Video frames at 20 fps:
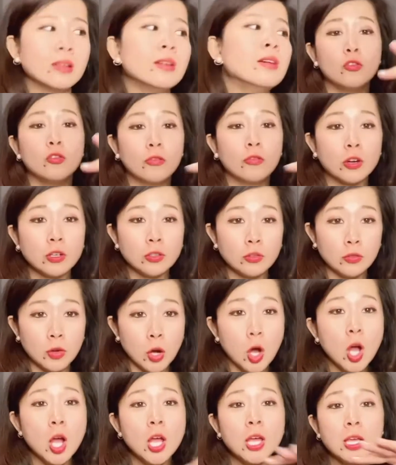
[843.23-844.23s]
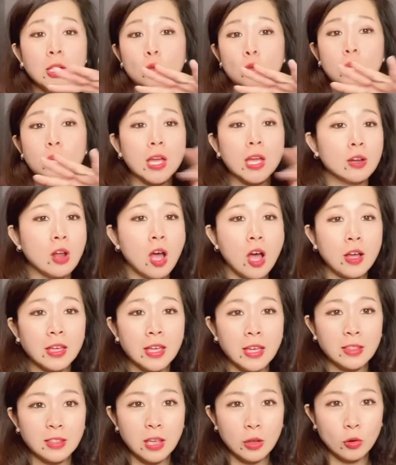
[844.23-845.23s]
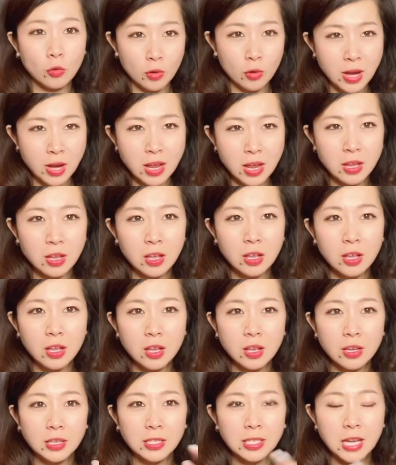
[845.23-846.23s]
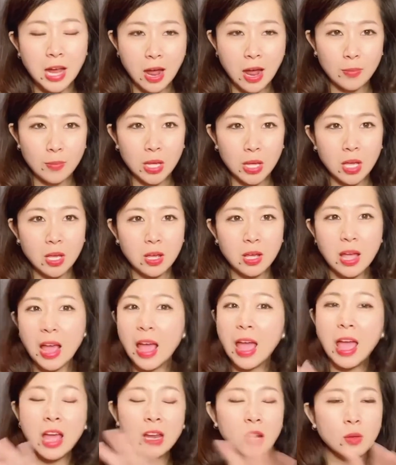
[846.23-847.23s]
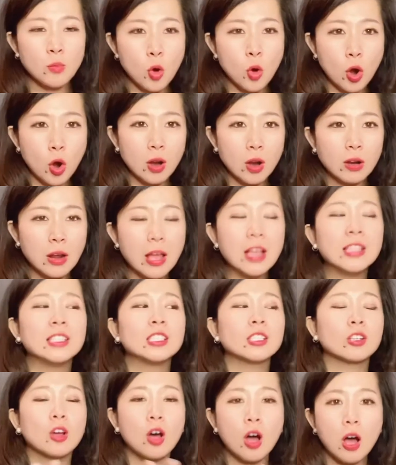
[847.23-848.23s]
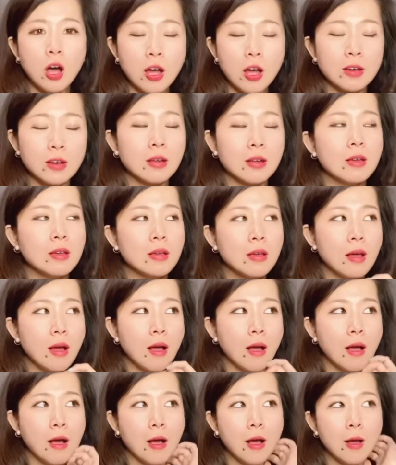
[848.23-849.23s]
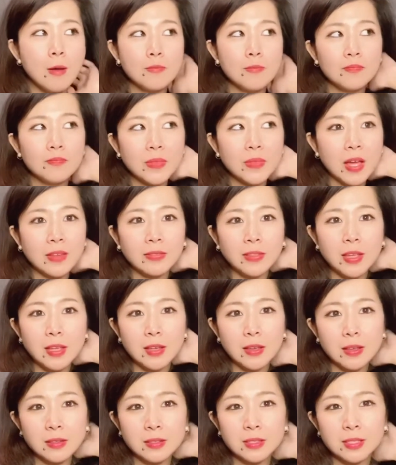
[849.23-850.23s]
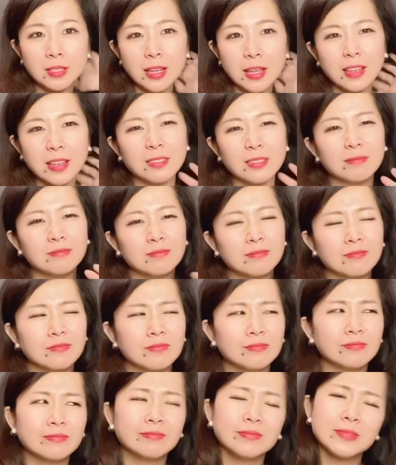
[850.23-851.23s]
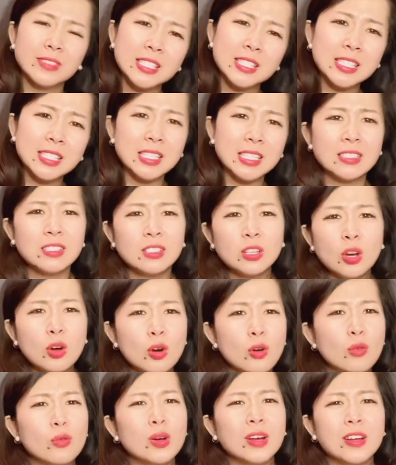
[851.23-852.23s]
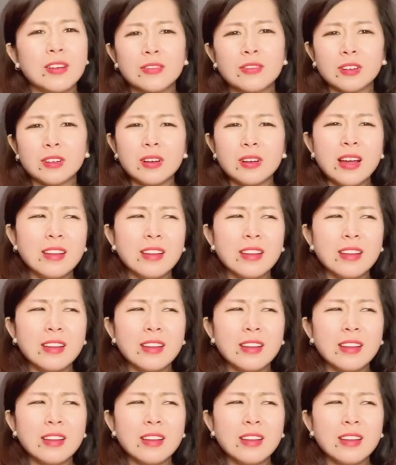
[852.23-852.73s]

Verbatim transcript: first of all you cannot get that green tabby anymore it's gone um, i think it's like a seasonal whatever i